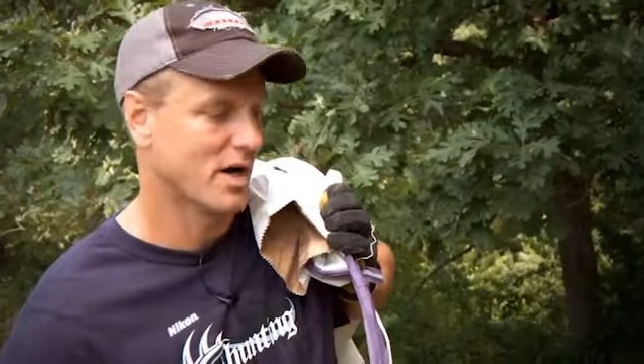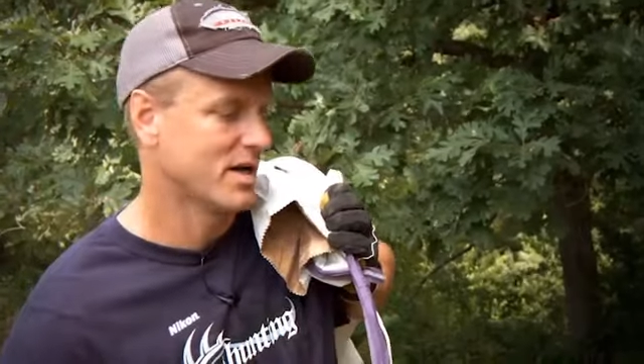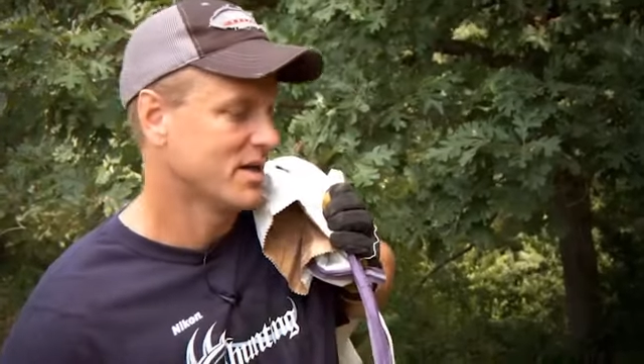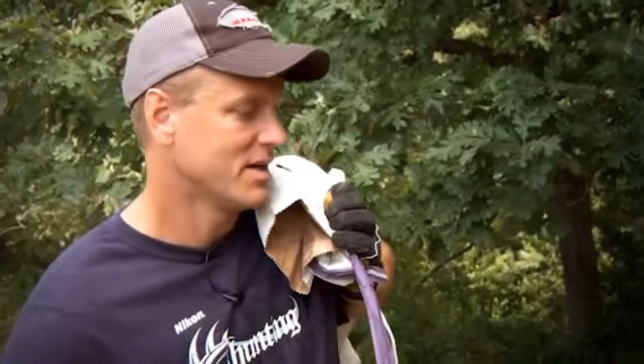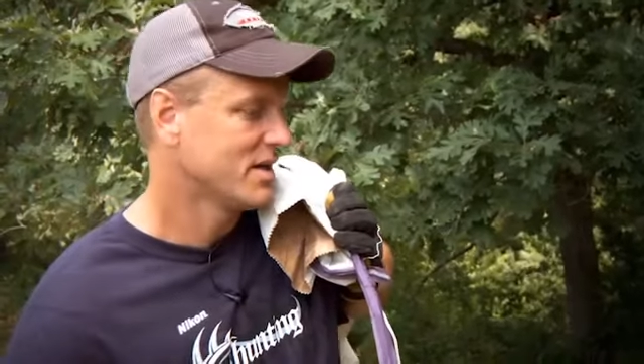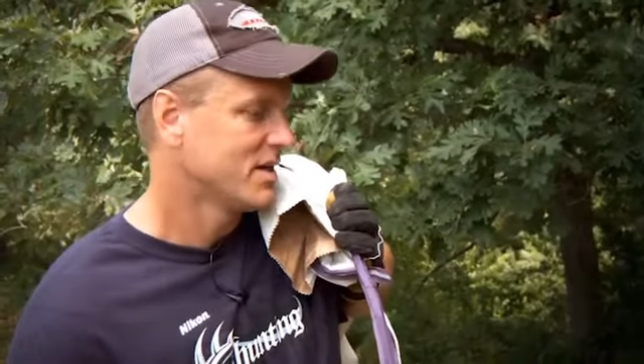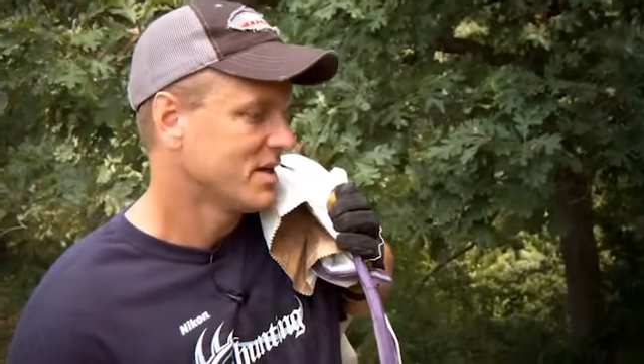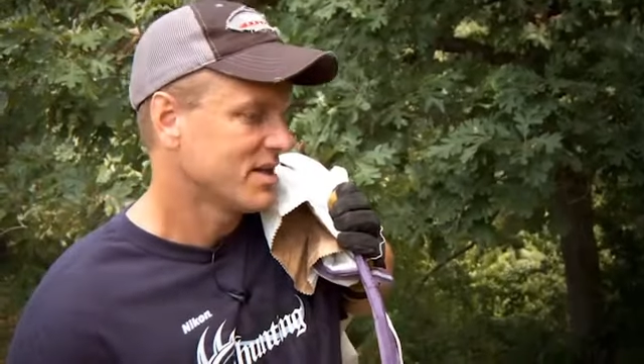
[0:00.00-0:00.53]
uh,
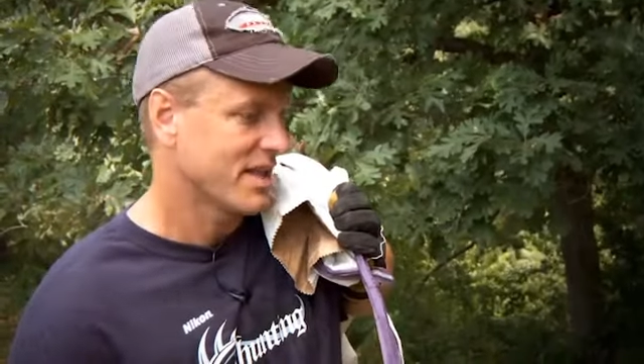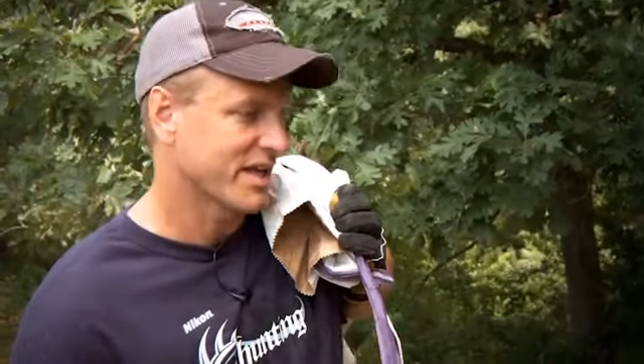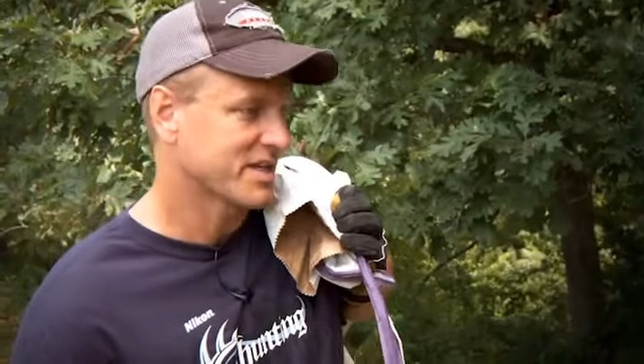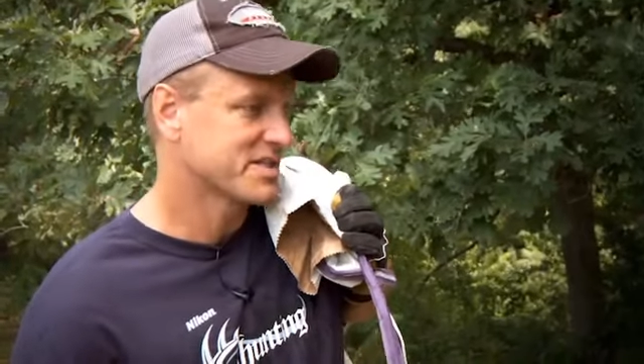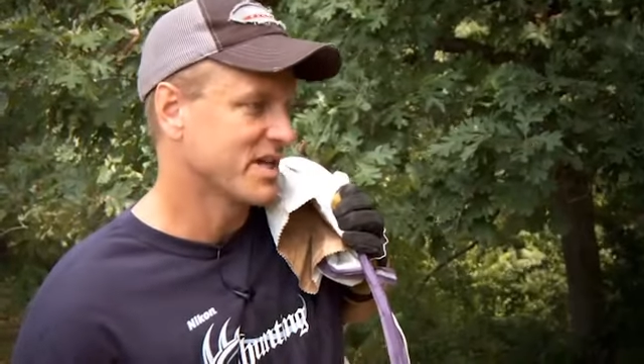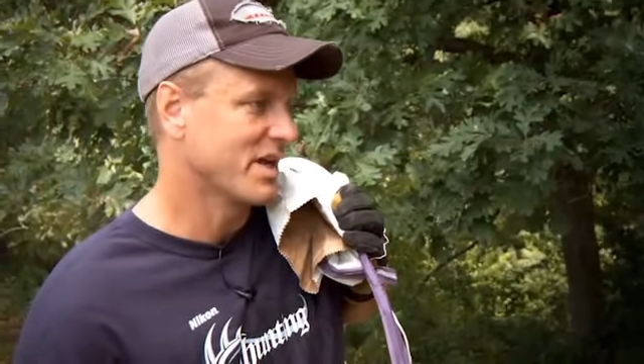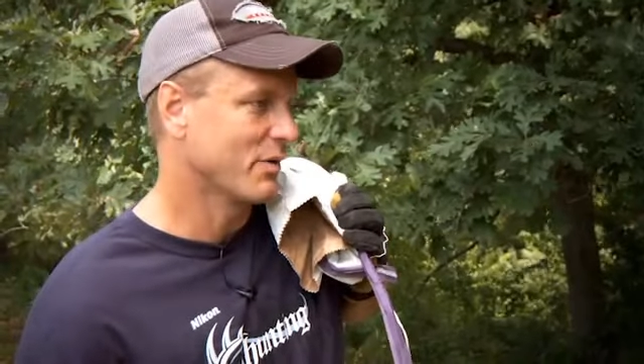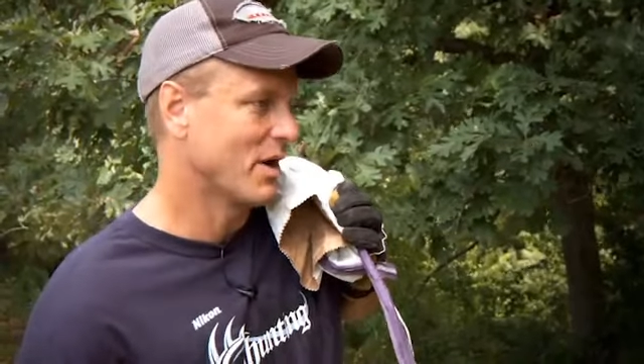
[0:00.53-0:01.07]
like
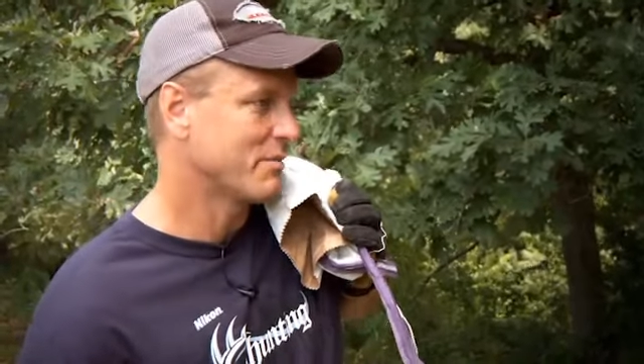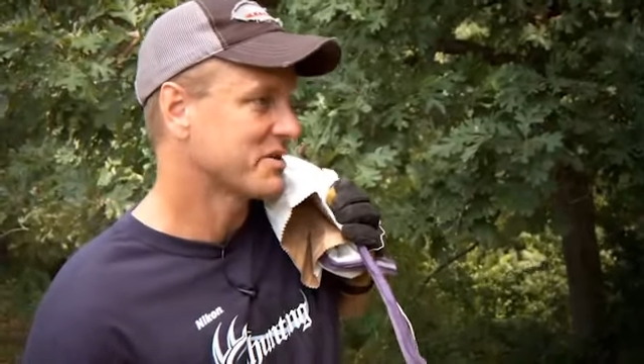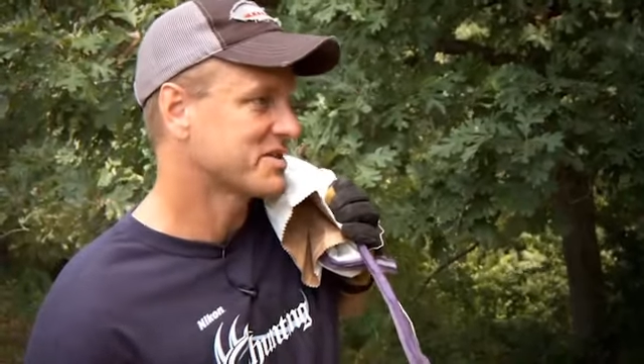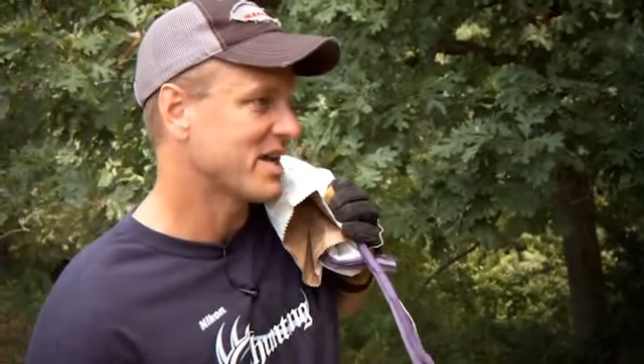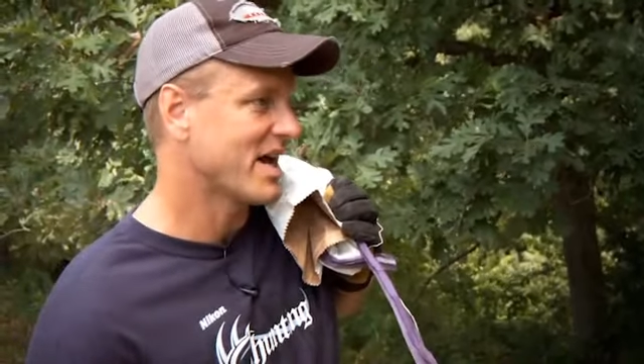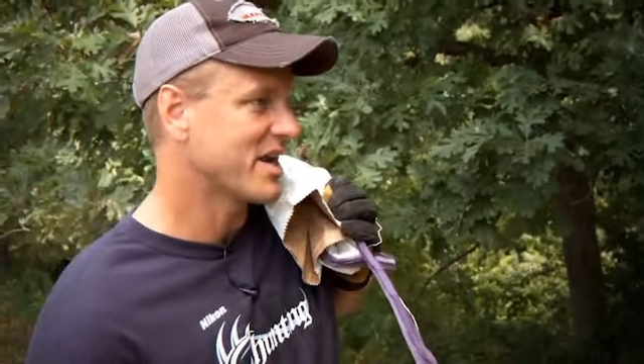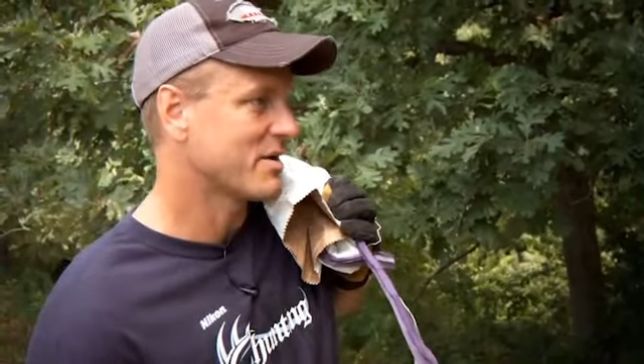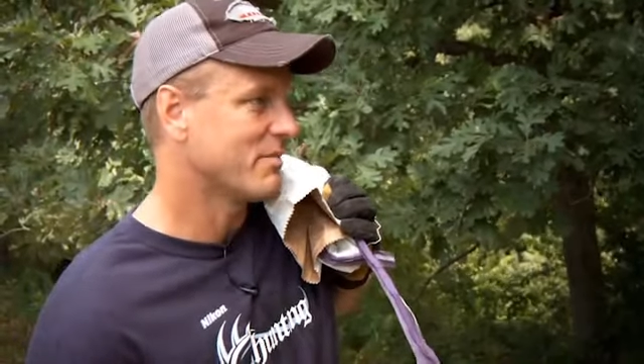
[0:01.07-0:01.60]
I said, I'm
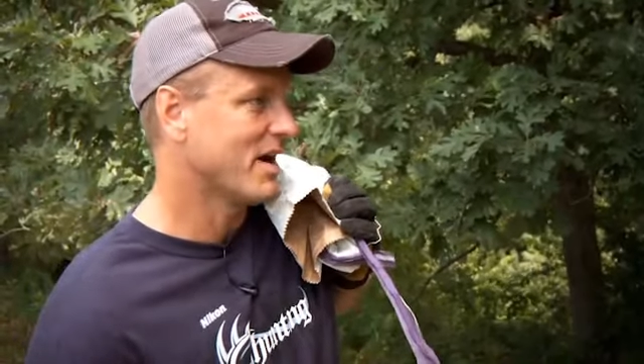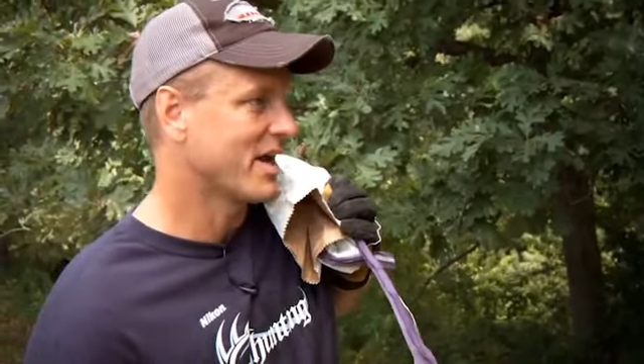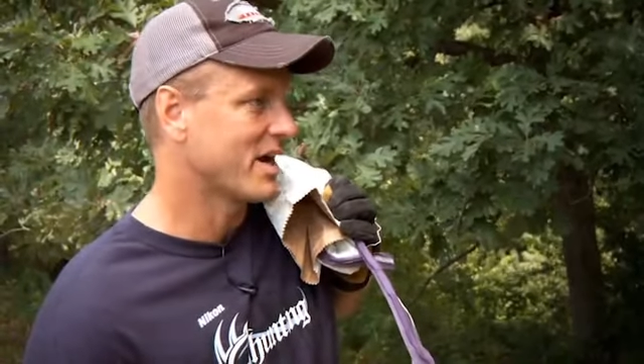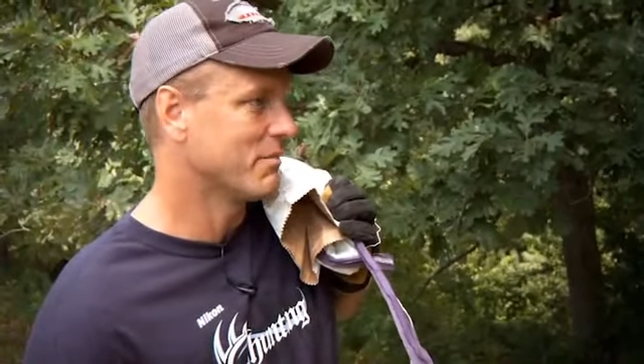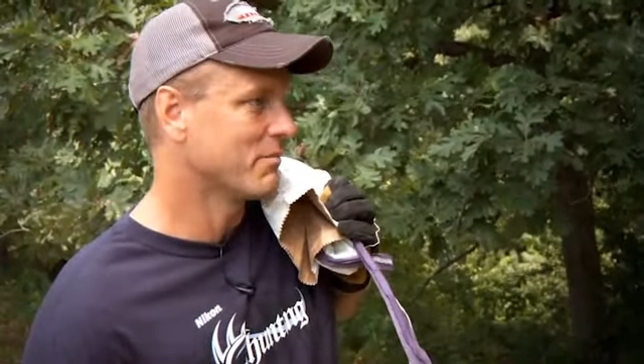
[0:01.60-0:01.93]
excited about it.